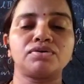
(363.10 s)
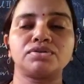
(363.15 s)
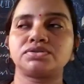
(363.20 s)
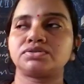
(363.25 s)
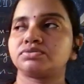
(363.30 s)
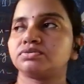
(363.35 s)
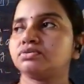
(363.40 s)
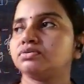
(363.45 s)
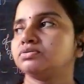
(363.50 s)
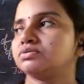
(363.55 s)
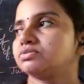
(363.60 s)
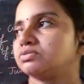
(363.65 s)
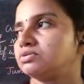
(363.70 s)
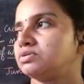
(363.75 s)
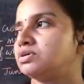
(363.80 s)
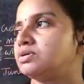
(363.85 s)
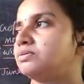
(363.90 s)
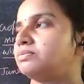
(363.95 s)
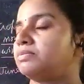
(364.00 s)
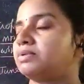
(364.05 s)
also.
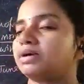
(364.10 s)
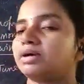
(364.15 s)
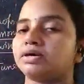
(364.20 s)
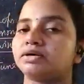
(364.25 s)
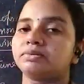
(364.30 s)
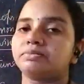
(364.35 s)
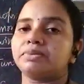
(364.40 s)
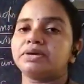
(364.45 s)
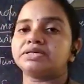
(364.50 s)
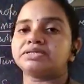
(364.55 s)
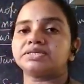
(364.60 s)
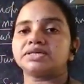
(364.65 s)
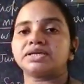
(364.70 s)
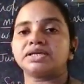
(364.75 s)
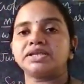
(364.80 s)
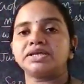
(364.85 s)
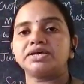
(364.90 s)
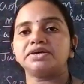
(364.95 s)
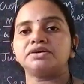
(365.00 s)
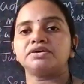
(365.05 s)

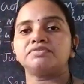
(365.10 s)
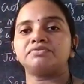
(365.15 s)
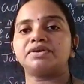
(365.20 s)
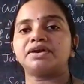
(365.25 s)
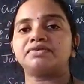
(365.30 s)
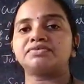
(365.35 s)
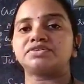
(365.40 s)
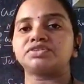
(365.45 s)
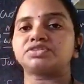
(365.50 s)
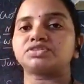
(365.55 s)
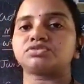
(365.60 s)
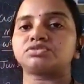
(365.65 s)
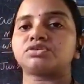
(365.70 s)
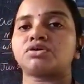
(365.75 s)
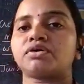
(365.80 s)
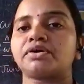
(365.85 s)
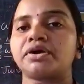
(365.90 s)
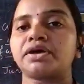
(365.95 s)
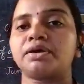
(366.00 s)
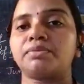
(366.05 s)
Basically here we are just
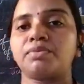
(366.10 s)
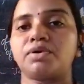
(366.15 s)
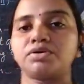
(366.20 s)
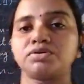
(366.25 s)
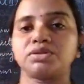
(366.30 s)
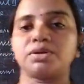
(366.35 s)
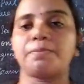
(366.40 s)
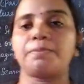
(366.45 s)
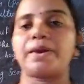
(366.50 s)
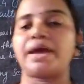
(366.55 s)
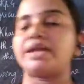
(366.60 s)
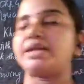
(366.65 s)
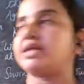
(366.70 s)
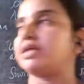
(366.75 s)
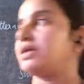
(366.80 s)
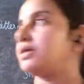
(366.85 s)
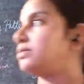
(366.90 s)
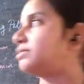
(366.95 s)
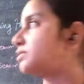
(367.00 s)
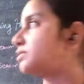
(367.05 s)
talking about the paddy.